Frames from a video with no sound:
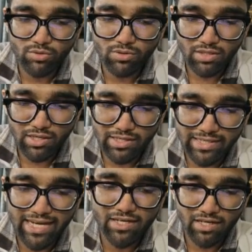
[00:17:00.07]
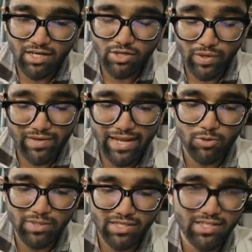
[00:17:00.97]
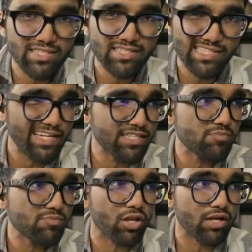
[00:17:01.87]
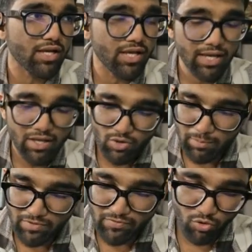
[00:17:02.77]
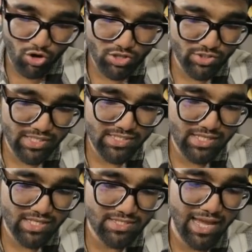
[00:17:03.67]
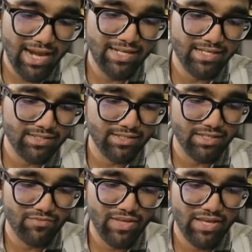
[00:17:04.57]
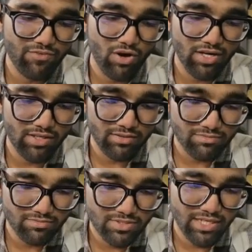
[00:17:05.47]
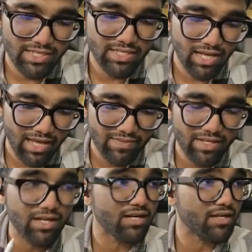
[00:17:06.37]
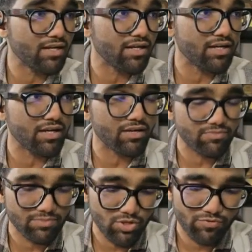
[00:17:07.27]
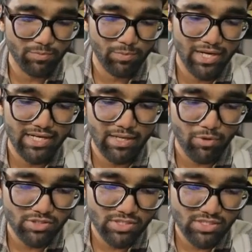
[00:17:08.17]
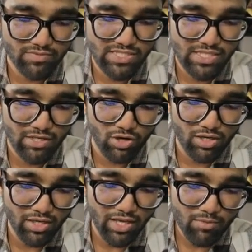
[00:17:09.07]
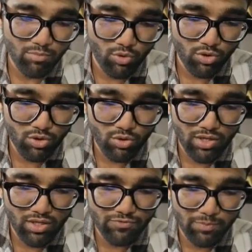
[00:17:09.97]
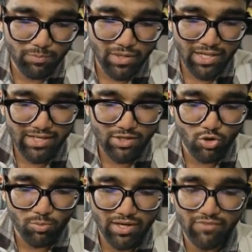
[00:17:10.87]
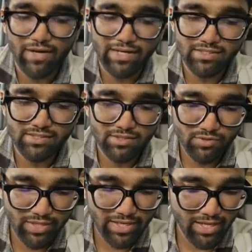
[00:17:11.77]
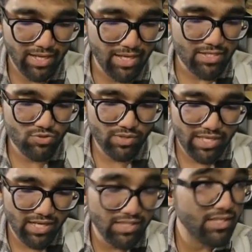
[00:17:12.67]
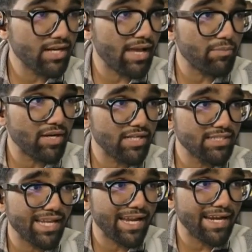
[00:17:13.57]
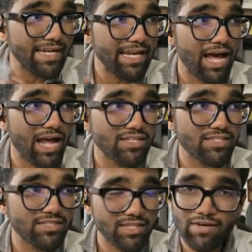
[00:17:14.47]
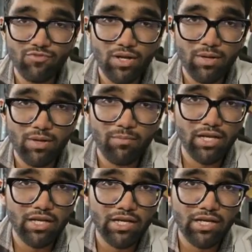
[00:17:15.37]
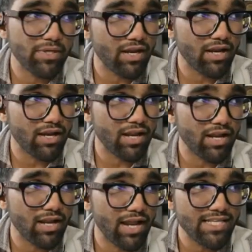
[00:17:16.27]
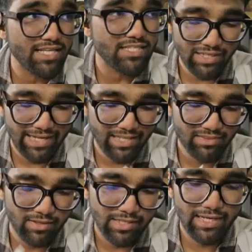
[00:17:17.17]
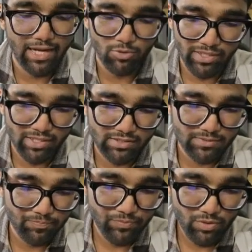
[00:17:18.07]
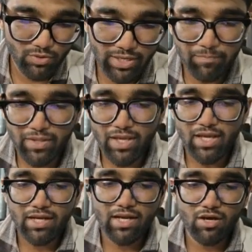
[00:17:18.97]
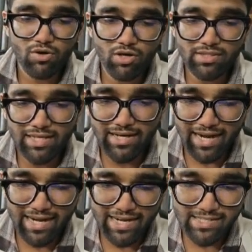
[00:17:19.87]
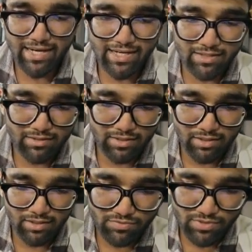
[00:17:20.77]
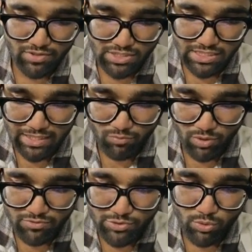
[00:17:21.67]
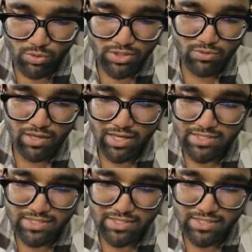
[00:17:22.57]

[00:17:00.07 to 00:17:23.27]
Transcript: 12 nanometer, that is slightly smaller. Okay, but we also discussed that we have got certain other fibrillary deposits which are called monoclonal fibrillary glomerulonephritis. Okay, so here the diameter is slightly larger than that for amyloid and lies between 10 and 30 nanometers. Okay. Now, on the right side of your screen, what I've shown you are